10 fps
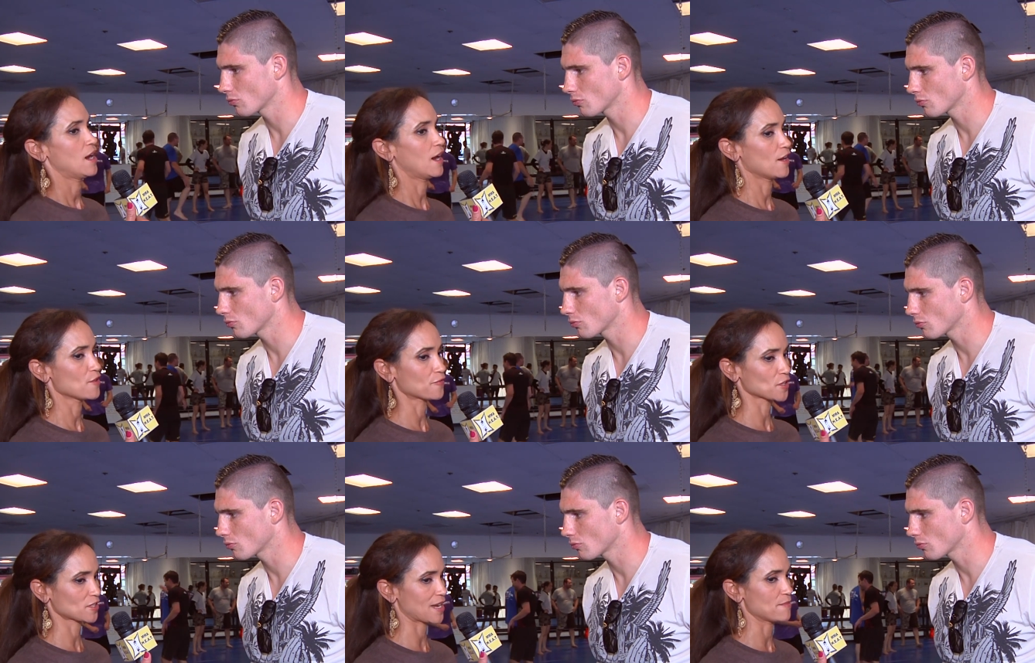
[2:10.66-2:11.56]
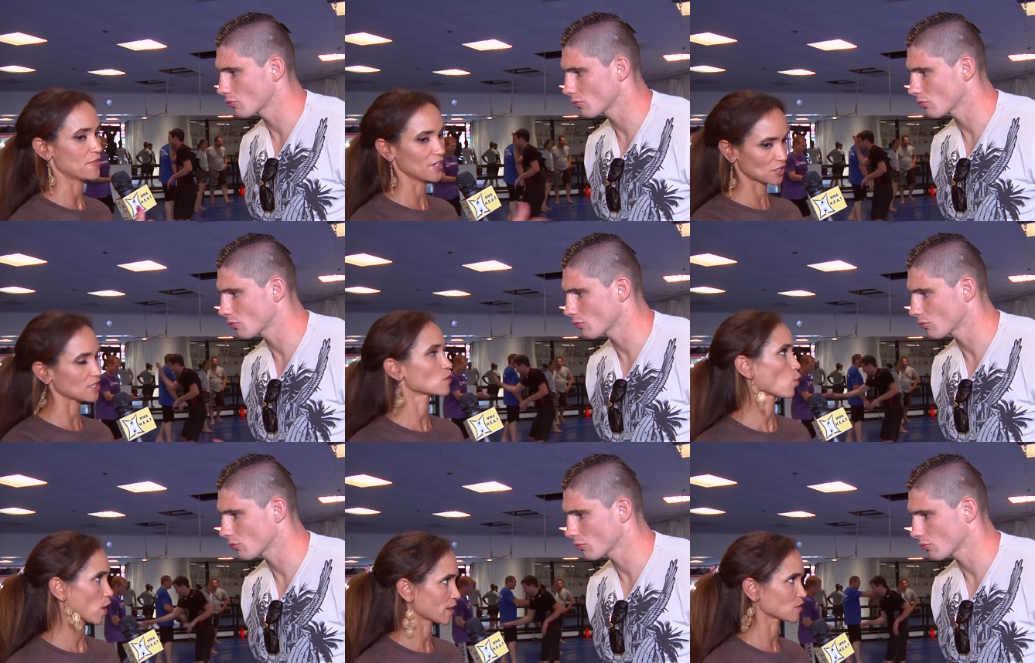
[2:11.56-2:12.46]
Speaker 1: uh, the first time, this
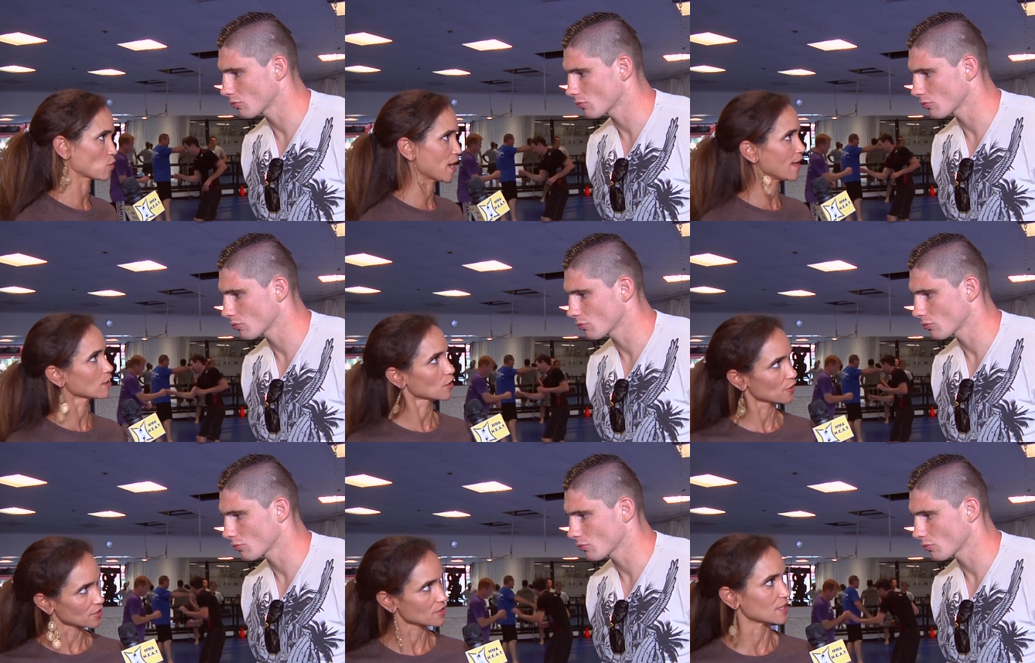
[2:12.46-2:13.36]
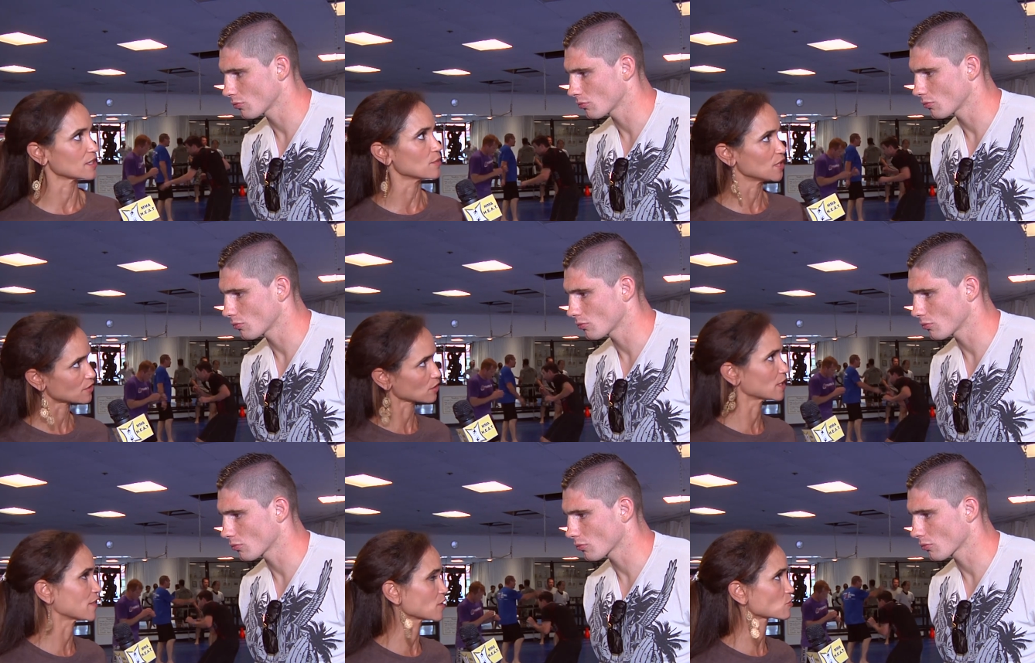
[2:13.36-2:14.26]
didn't work as well, or this didn't. I mean, is
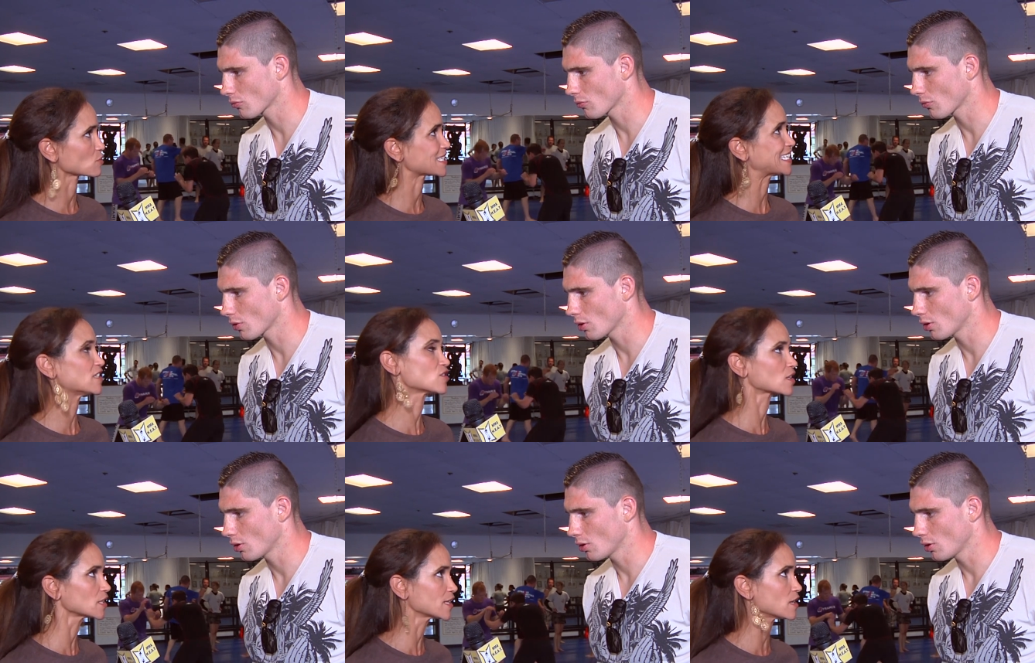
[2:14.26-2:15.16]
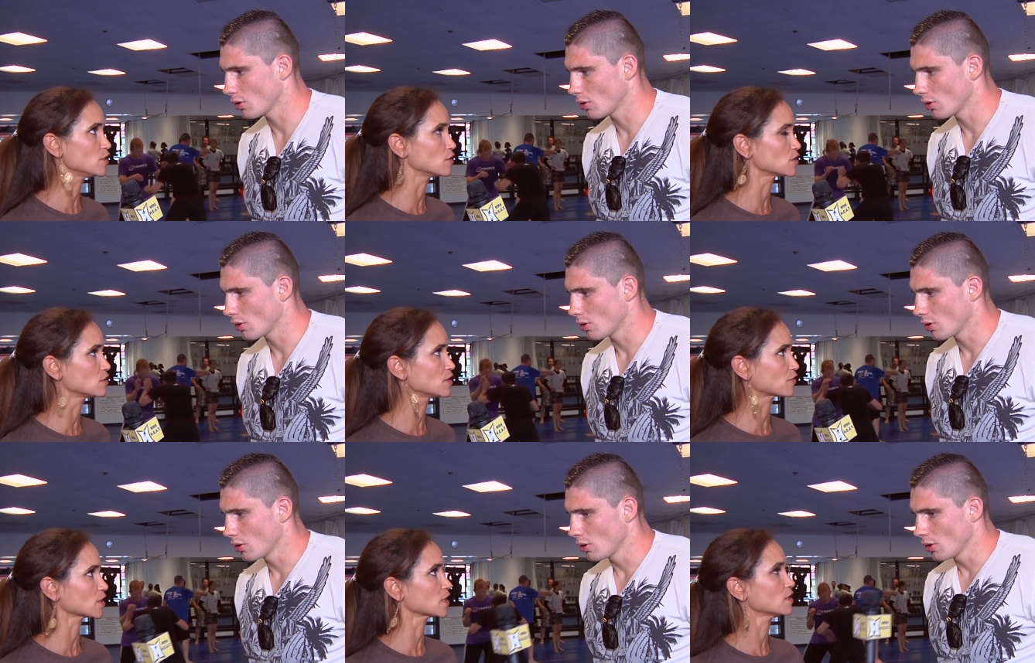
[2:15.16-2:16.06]
there anything strategically that you could do
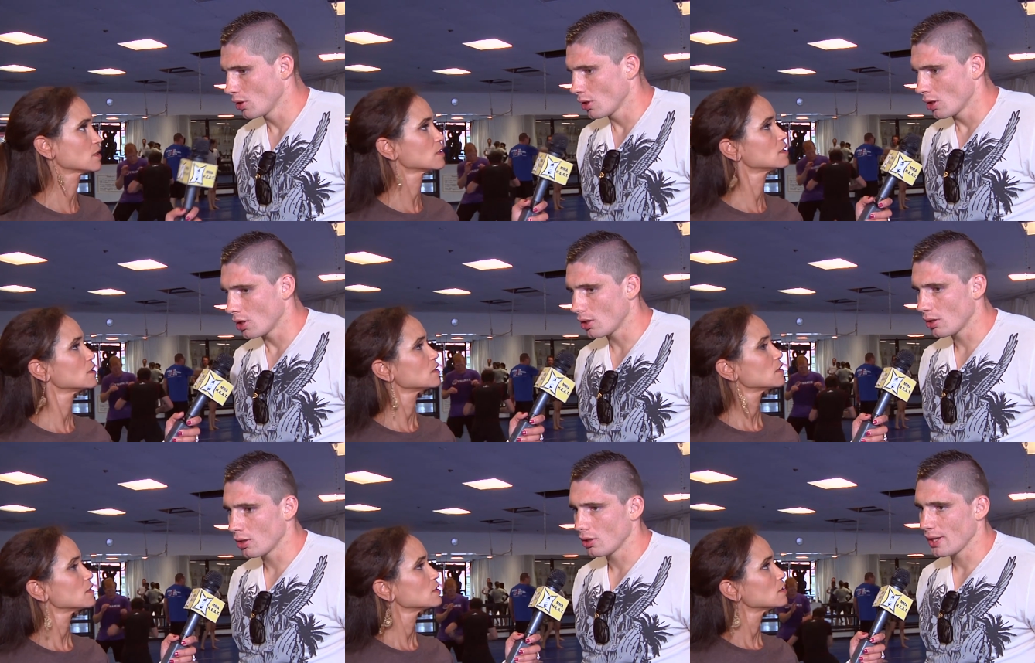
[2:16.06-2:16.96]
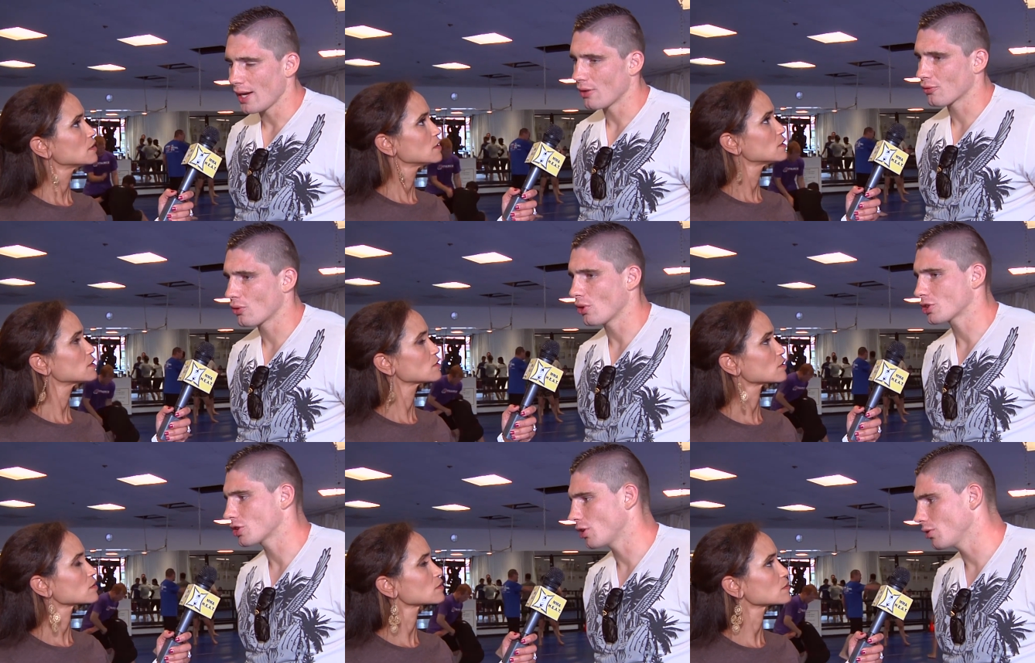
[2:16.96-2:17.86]
differently?
Speaker 2: Uh, yeah, of
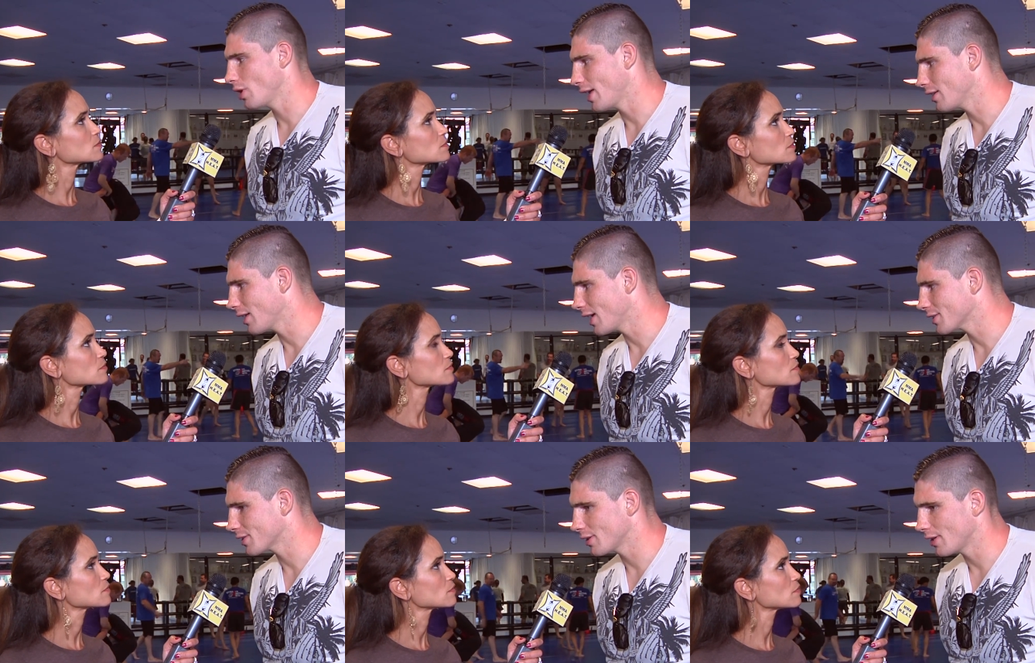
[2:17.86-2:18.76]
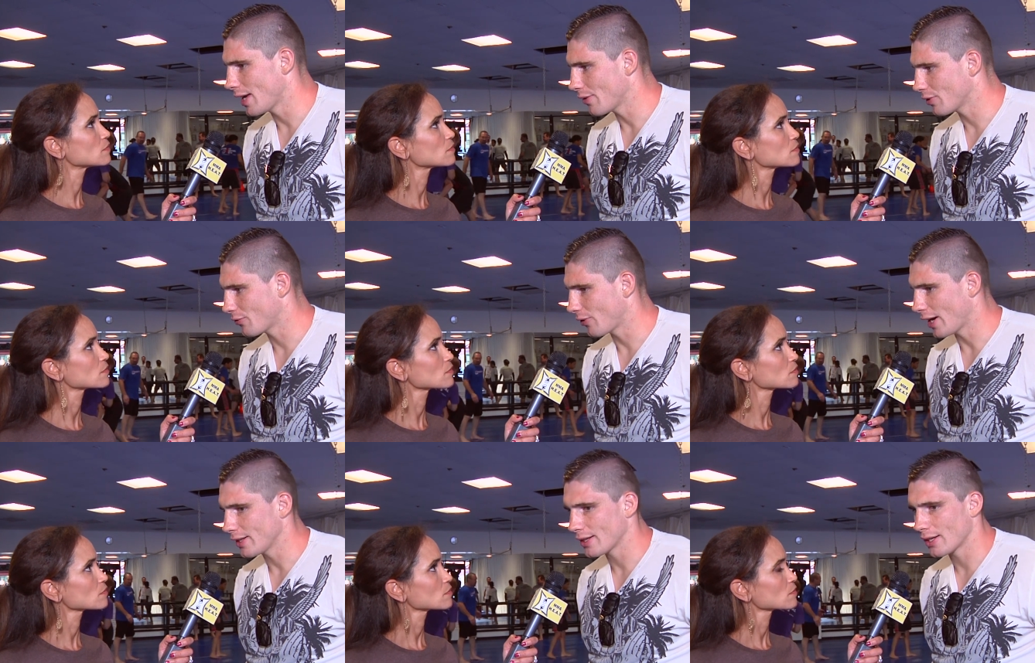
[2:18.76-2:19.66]
course. You know, you analyze uh, every
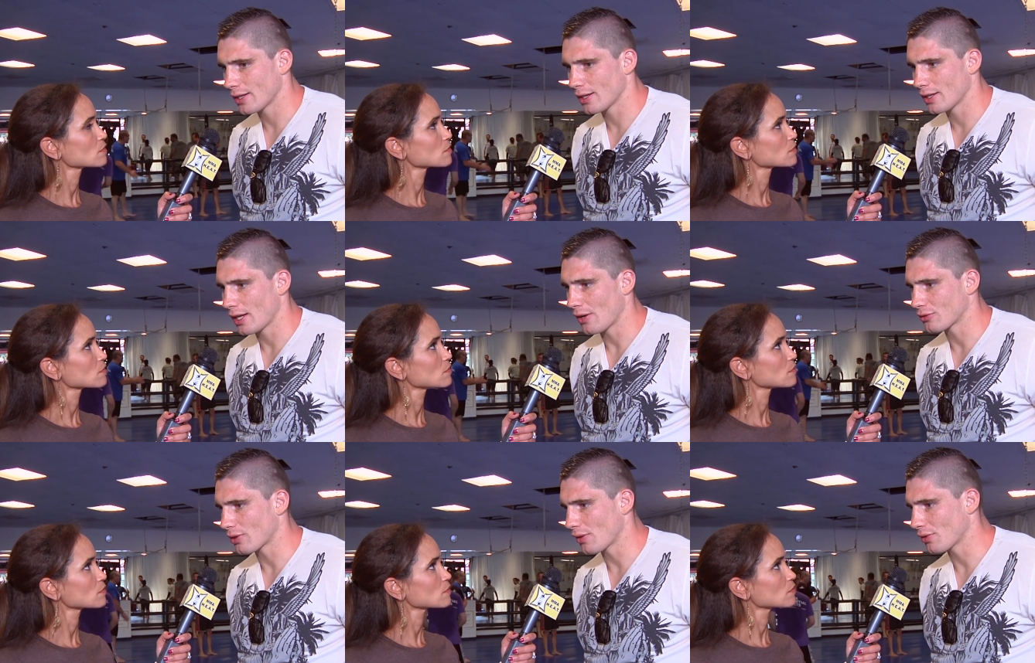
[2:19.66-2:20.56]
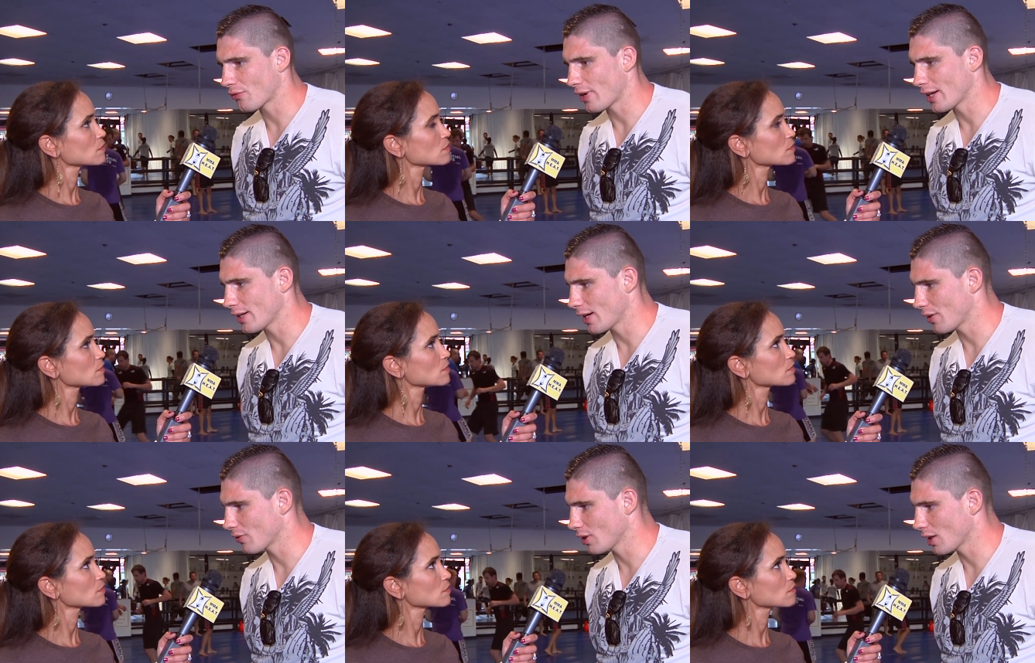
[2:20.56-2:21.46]
fight, and after every fight, I
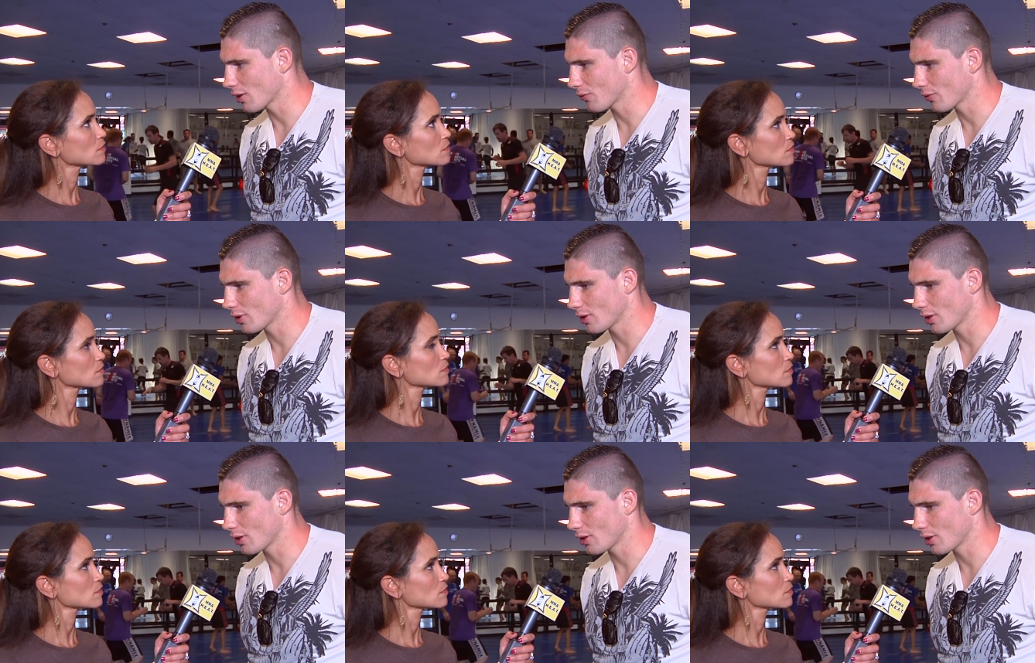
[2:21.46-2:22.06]
have a lot of uh,